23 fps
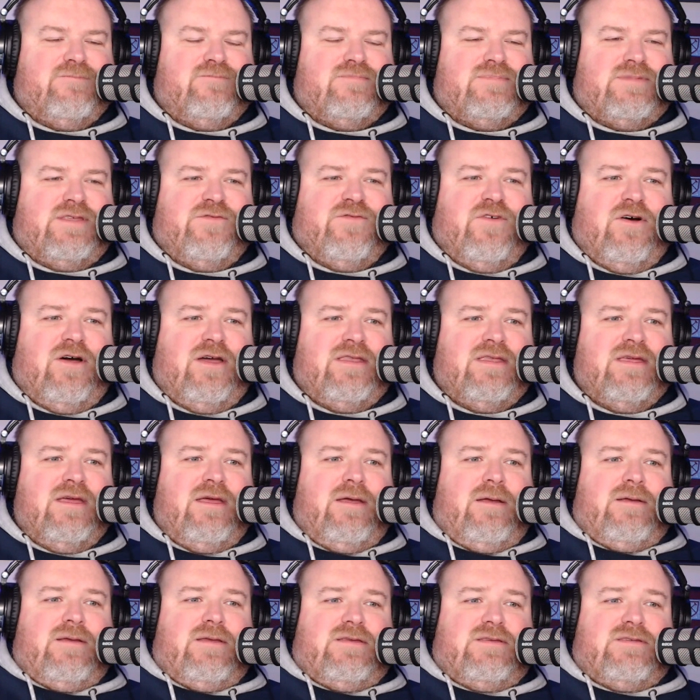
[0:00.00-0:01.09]

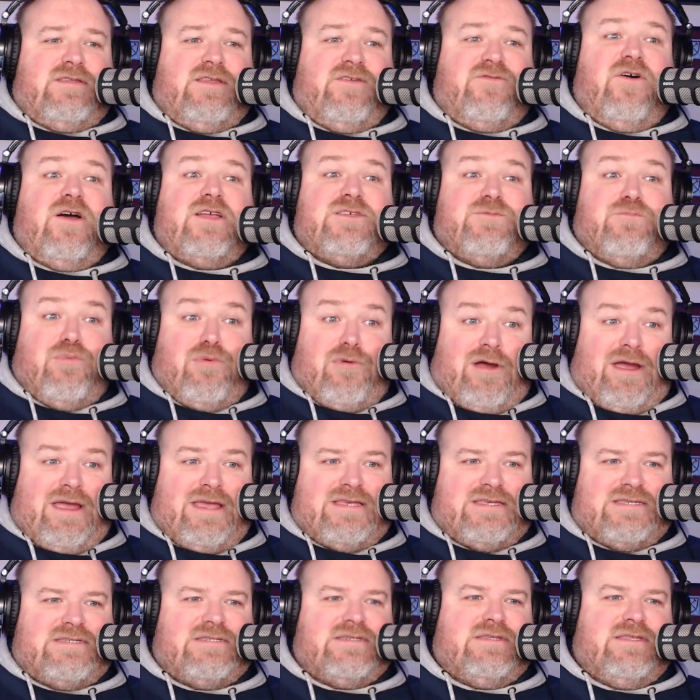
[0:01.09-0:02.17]
Divine's
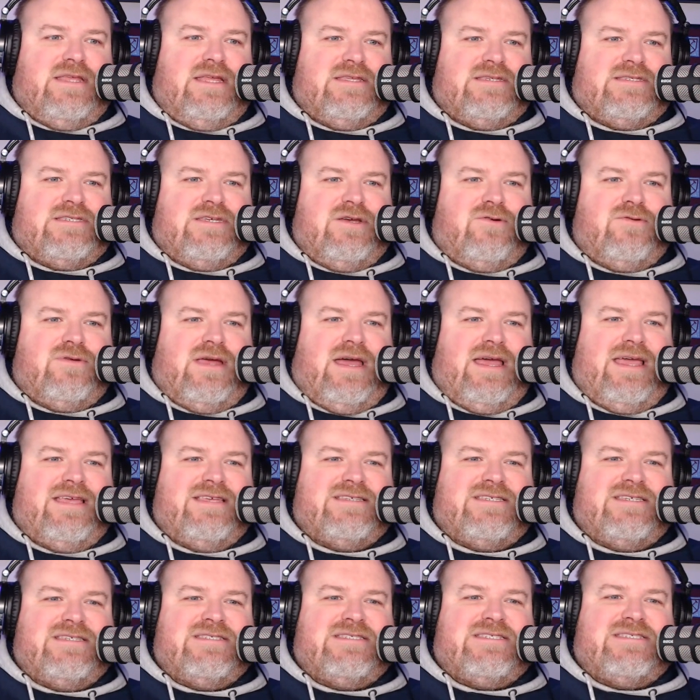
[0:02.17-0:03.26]
brace then sealed a
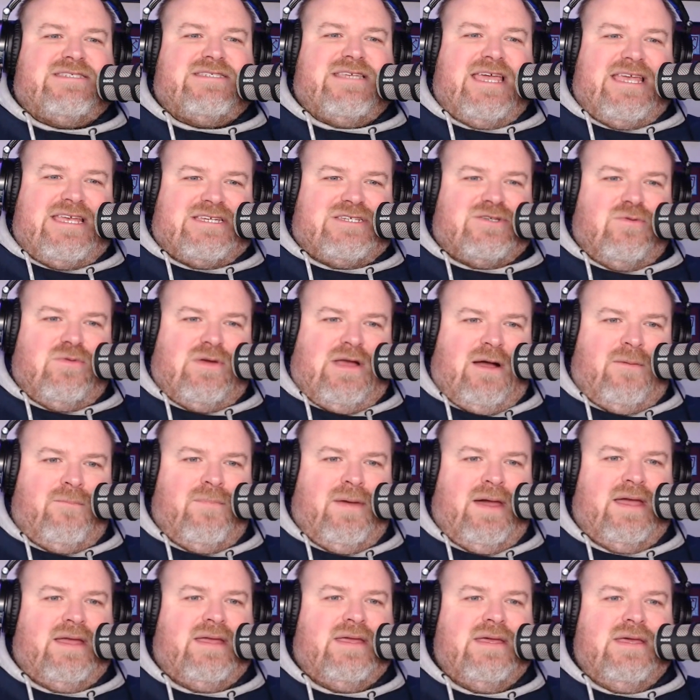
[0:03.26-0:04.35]
sensational
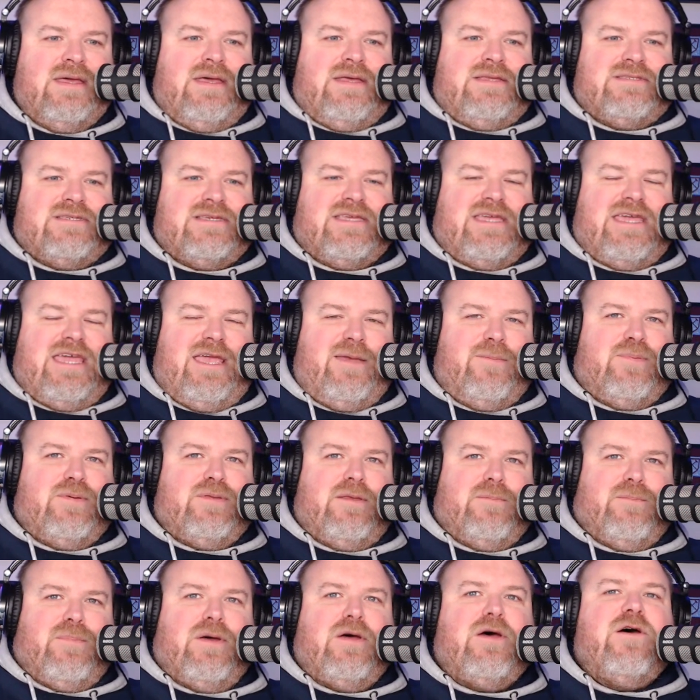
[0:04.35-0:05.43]
comeback to keep
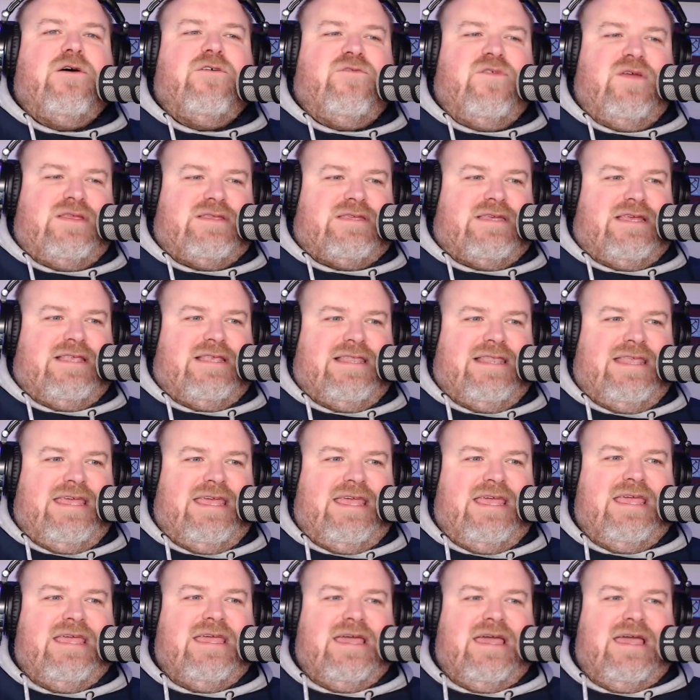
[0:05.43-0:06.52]
the perfect
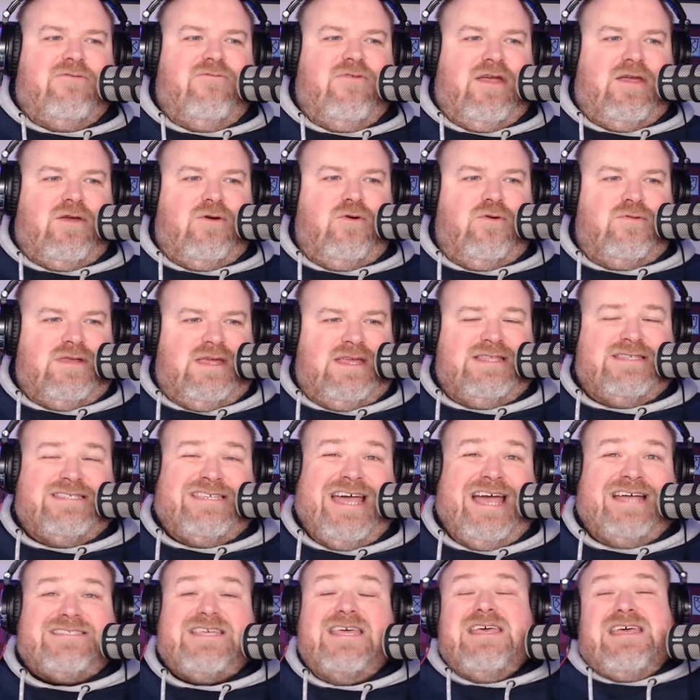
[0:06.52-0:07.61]
league record
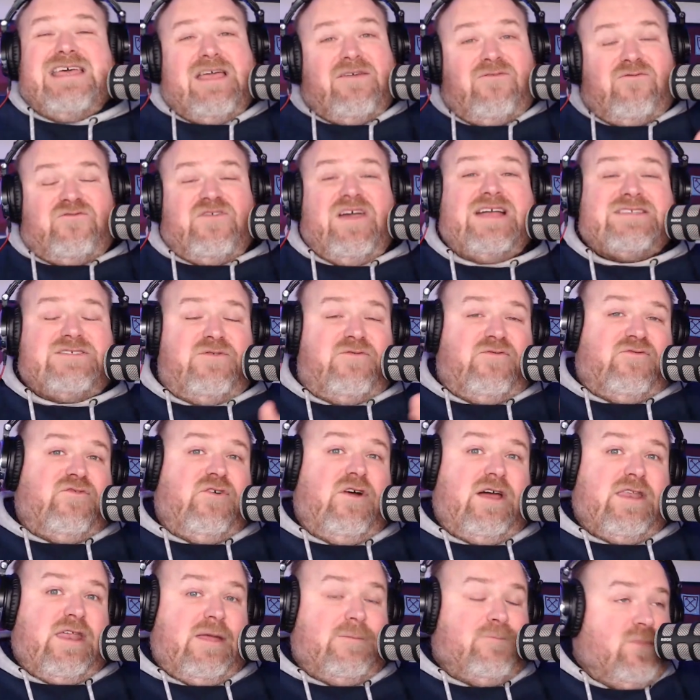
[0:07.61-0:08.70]
intact. In fact, on
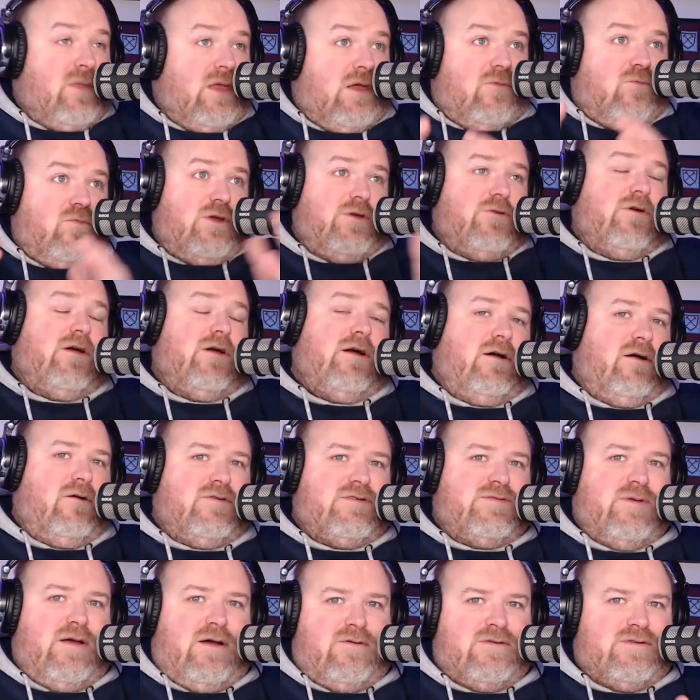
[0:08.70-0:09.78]
Friday, I
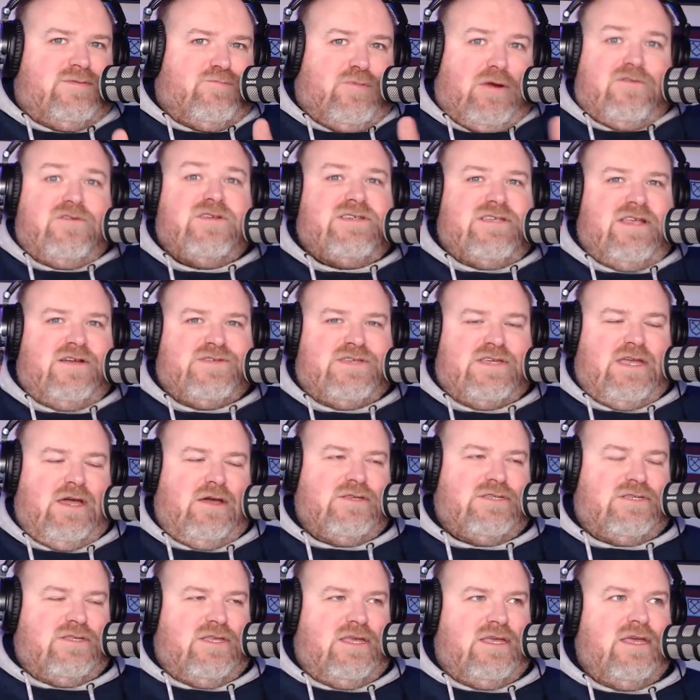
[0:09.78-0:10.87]
was privileged enough to go
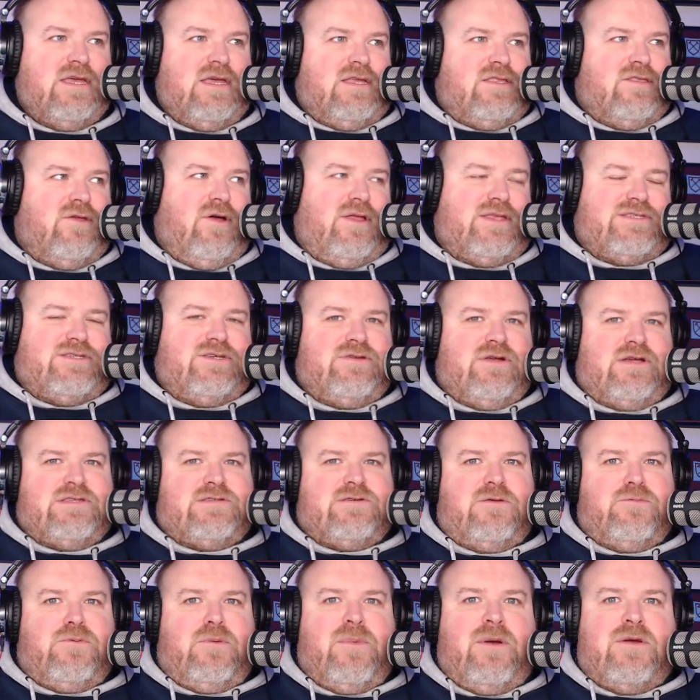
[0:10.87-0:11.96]
to the
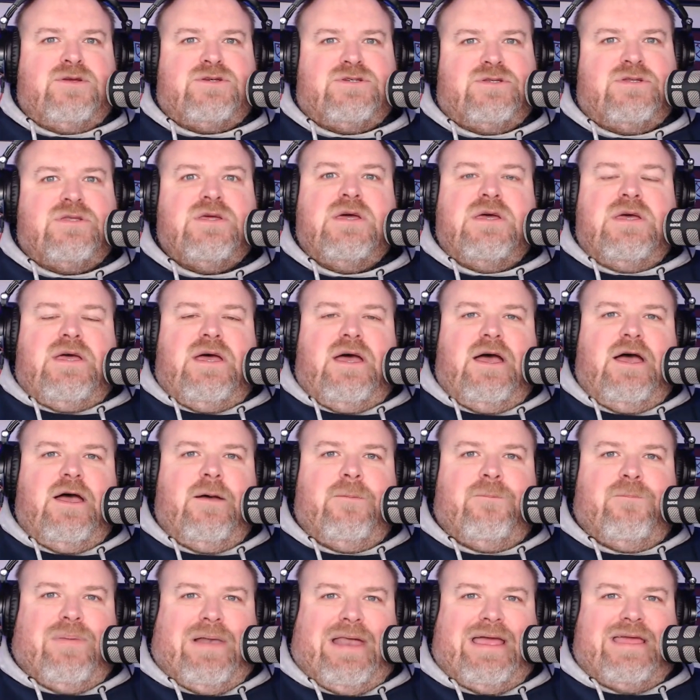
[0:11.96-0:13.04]
1993 promotion
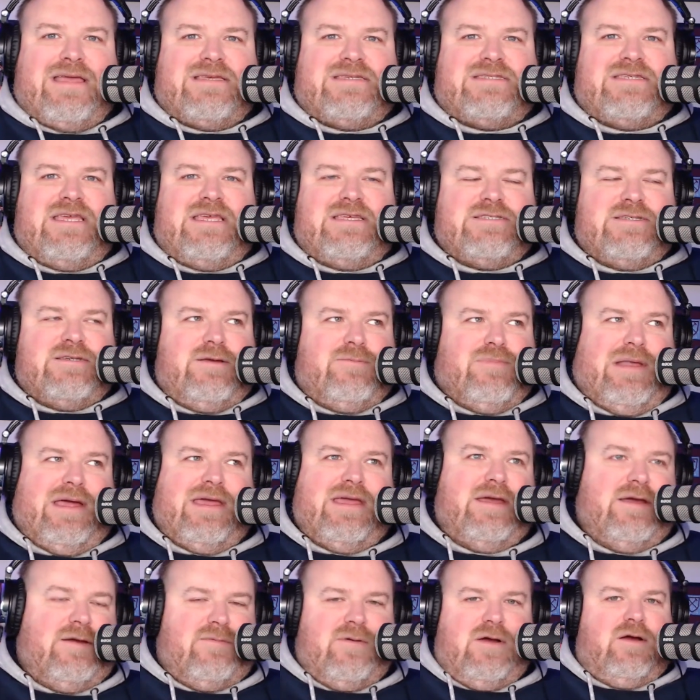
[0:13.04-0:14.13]

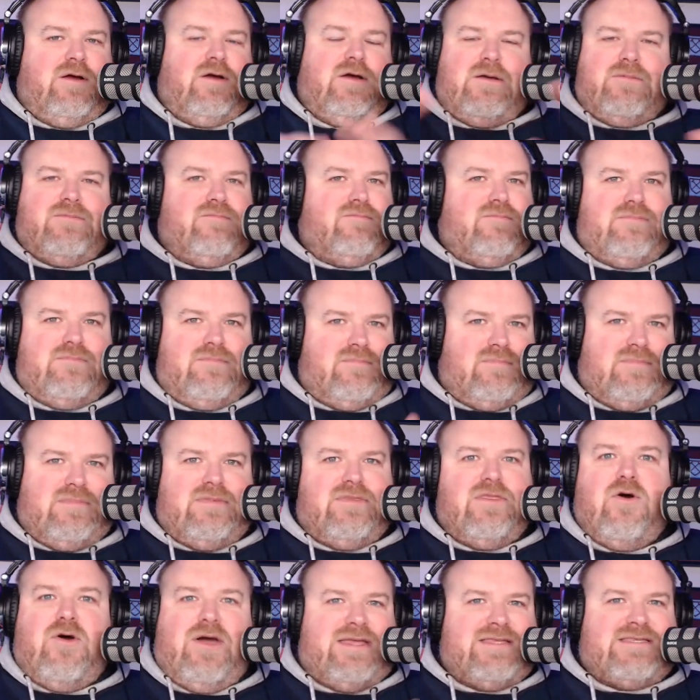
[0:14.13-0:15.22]
player
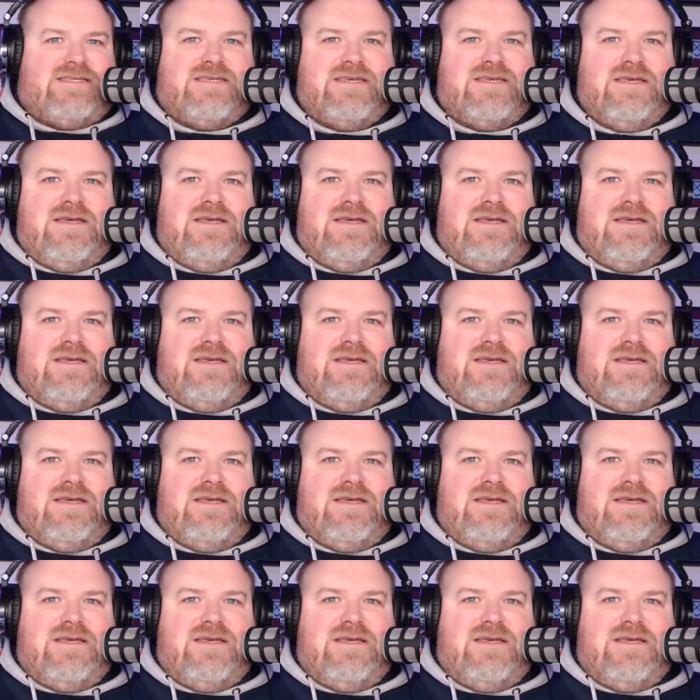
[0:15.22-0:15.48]
night,